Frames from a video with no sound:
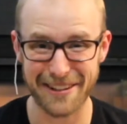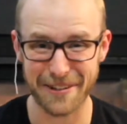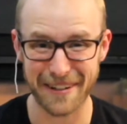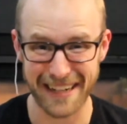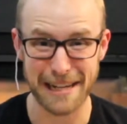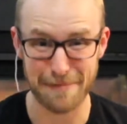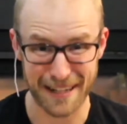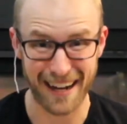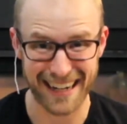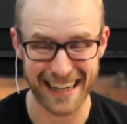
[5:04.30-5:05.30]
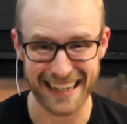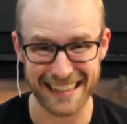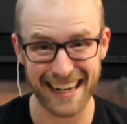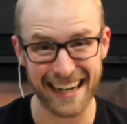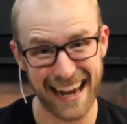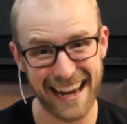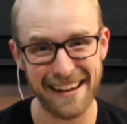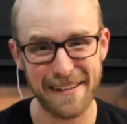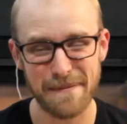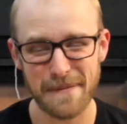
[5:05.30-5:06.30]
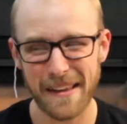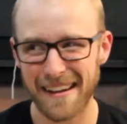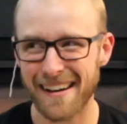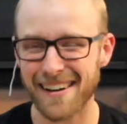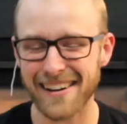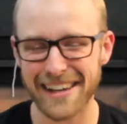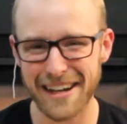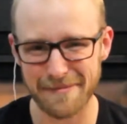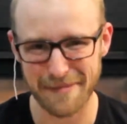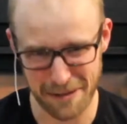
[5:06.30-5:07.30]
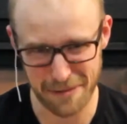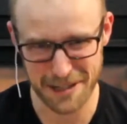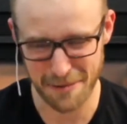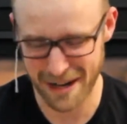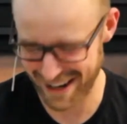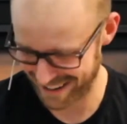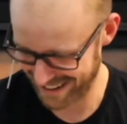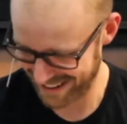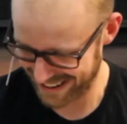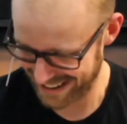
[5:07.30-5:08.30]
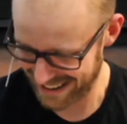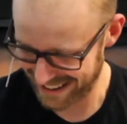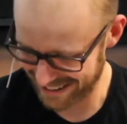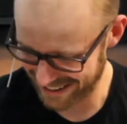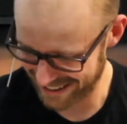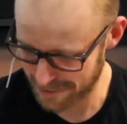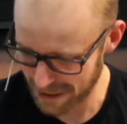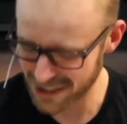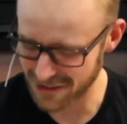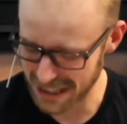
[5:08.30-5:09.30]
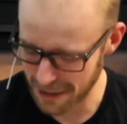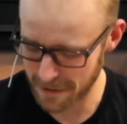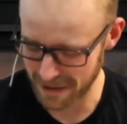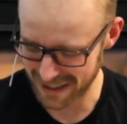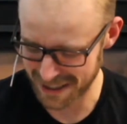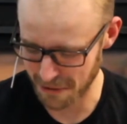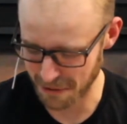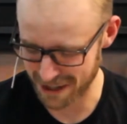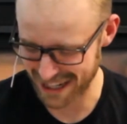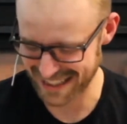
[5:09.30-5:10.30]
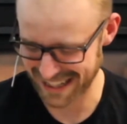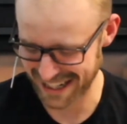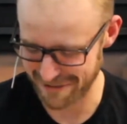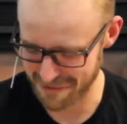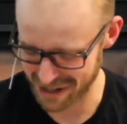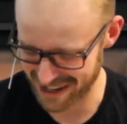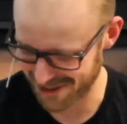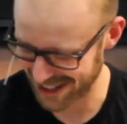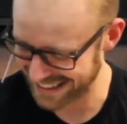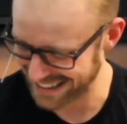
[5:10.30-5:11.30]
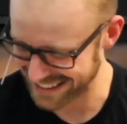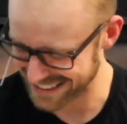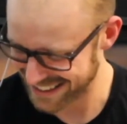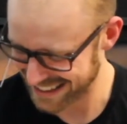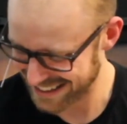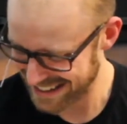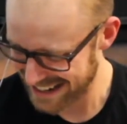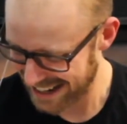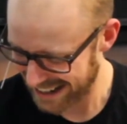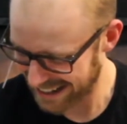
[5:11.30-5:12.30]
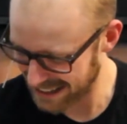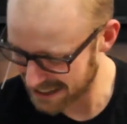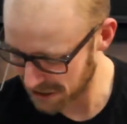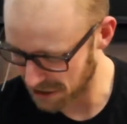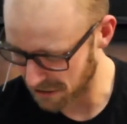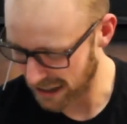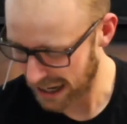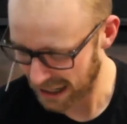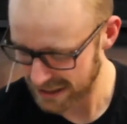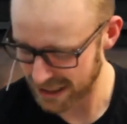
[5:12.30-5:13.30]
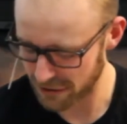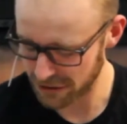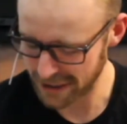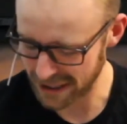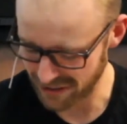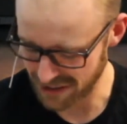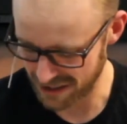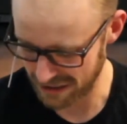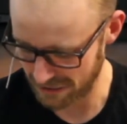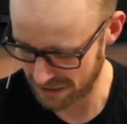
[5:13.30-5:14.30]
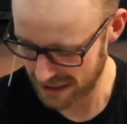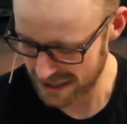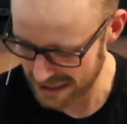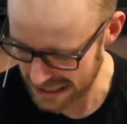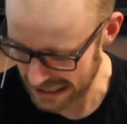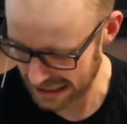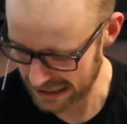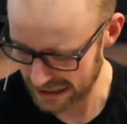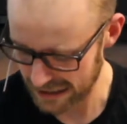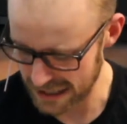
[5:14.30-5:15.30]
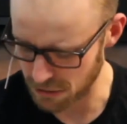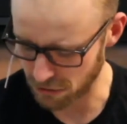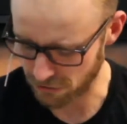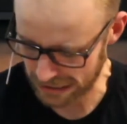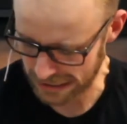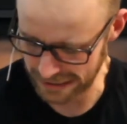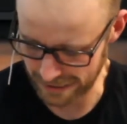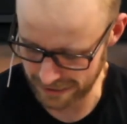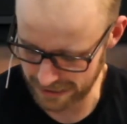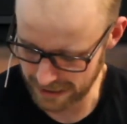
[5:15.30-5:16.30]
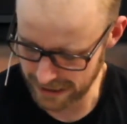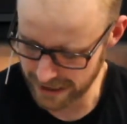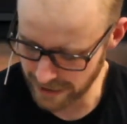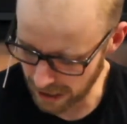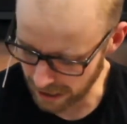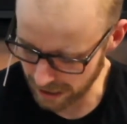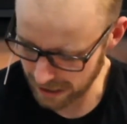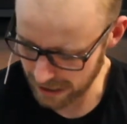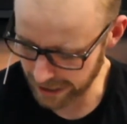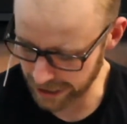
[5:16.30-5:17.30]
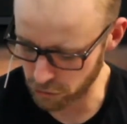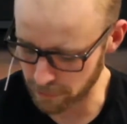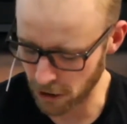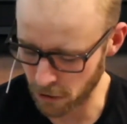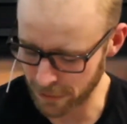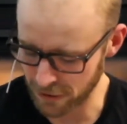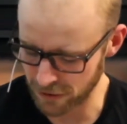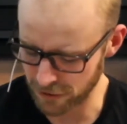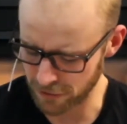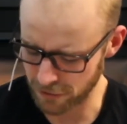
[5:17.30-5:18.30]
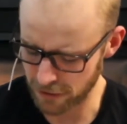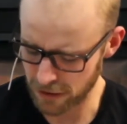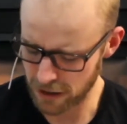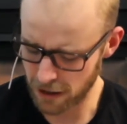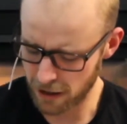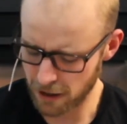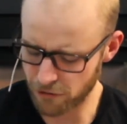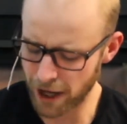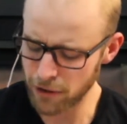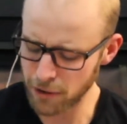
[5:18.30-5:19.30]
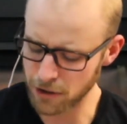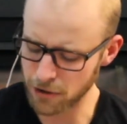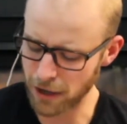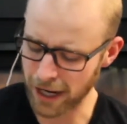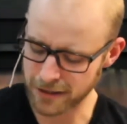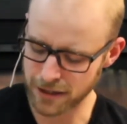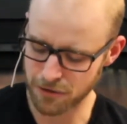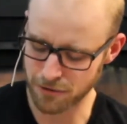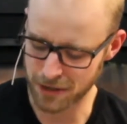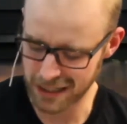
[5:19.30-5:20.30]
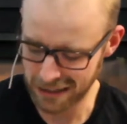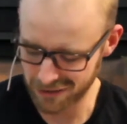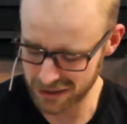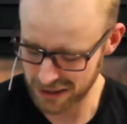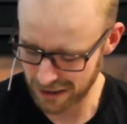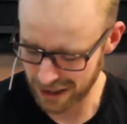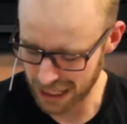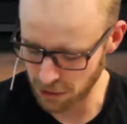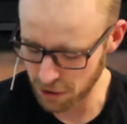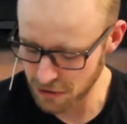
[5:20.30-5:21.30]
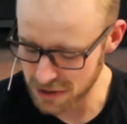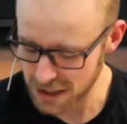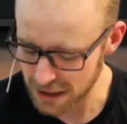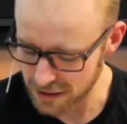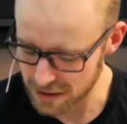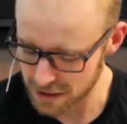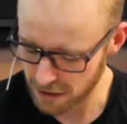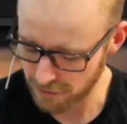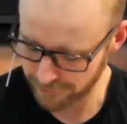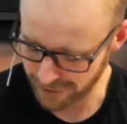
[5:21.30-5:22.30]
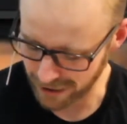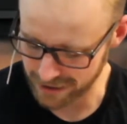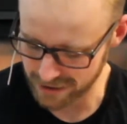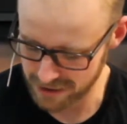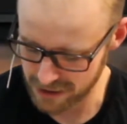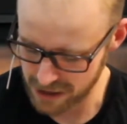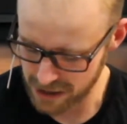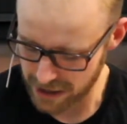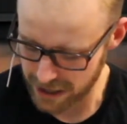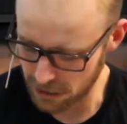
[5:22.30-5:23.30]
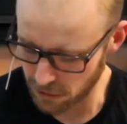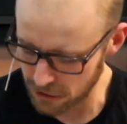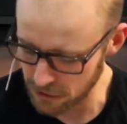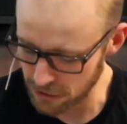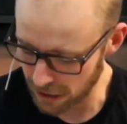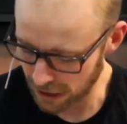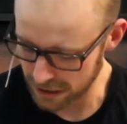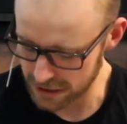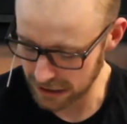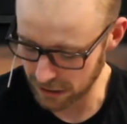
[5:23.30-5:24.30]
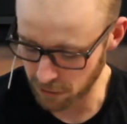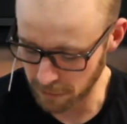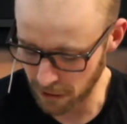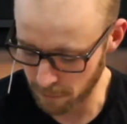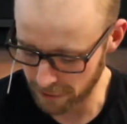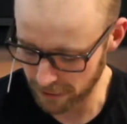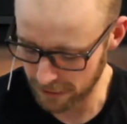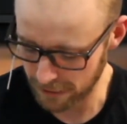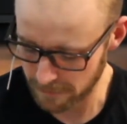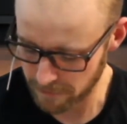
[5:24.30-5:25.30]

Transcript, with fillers: the door keeps knocking and saying, Hey, uh, get up, give me some bread. Uh, it's because of his impudence he will rise and give him whatever he needs. And I tell you, ask and it will be given to you. Seek and you will find. Knock and it will be opened to you. For everyone who asks receives, and the one who seeks finds, and the one who knocks it will be opened.